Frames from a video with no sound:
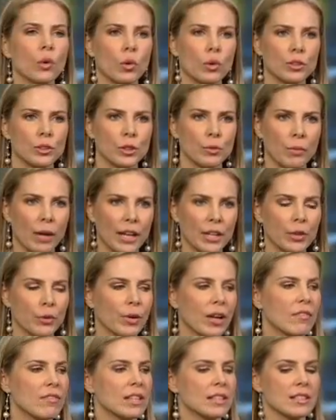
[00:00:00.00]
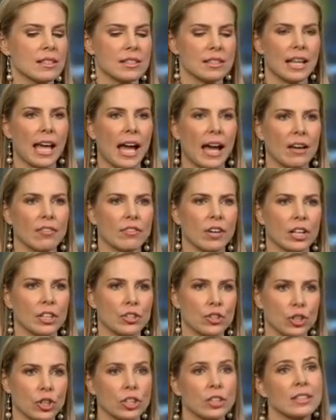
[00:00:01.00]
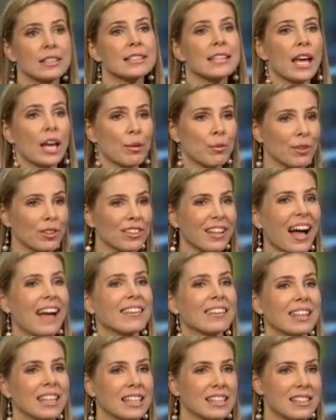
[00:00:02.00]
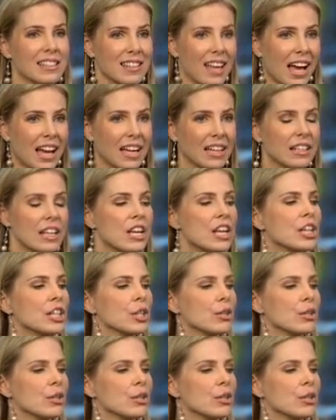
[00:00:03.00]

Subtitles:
an older microwave that doesn't have a turntable on the inside,